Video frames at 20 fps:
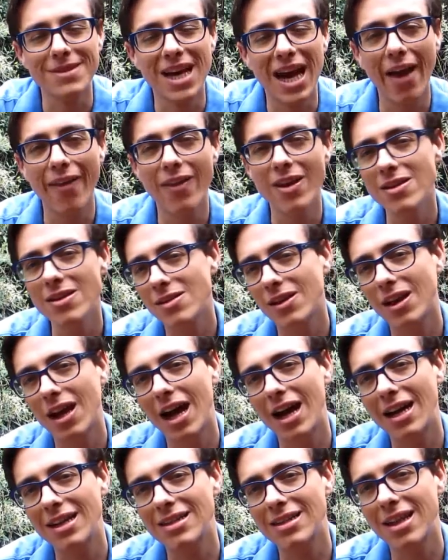And these are
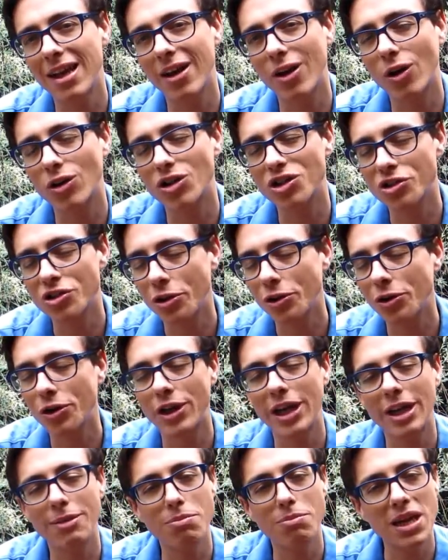guys that are so
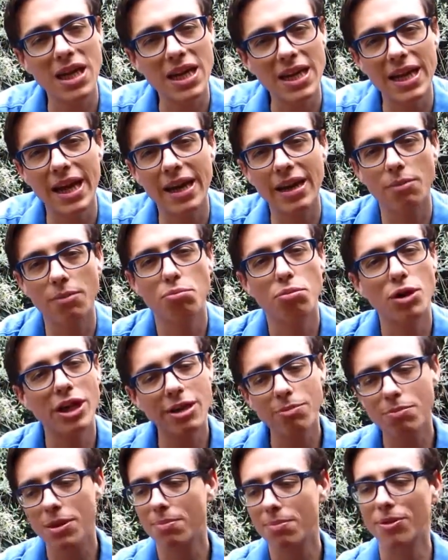good at mediating,
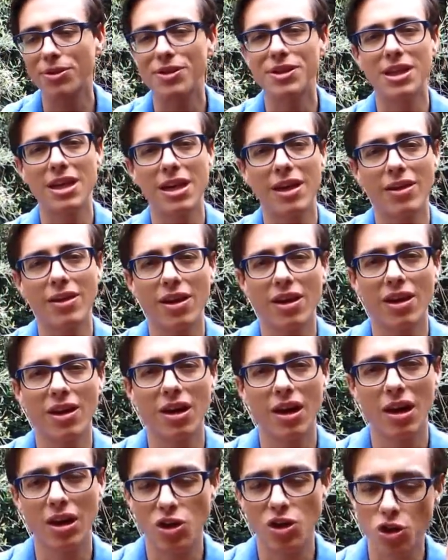bringing people together,
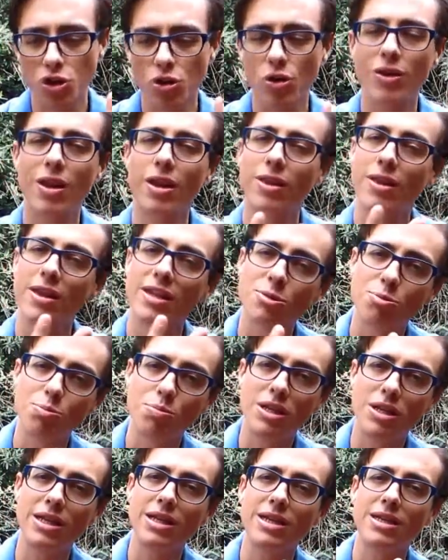ensuring that there's
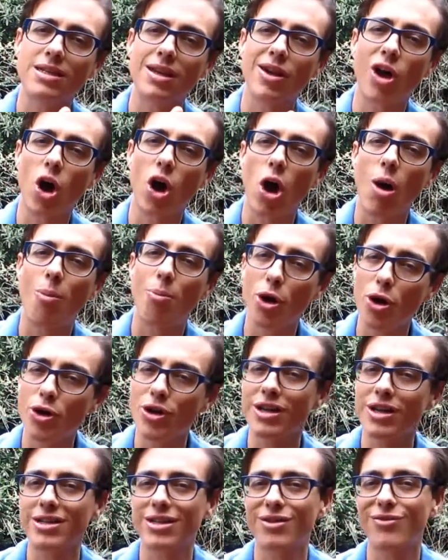peace and a
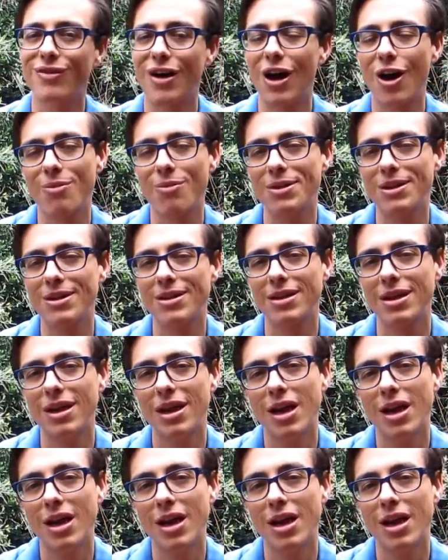harmonious environment.